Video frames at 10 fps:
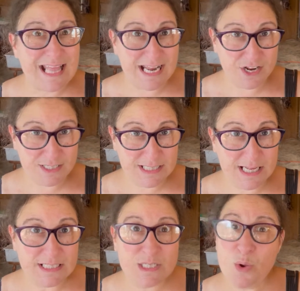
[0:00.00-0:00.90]
That
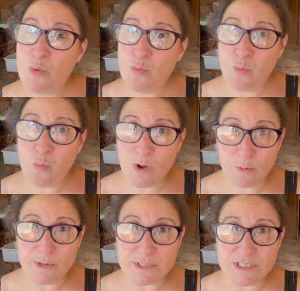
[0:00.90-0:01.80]
nonsense
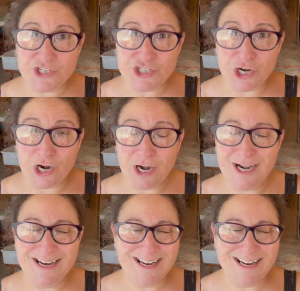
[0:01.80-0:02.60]
will burst a jar.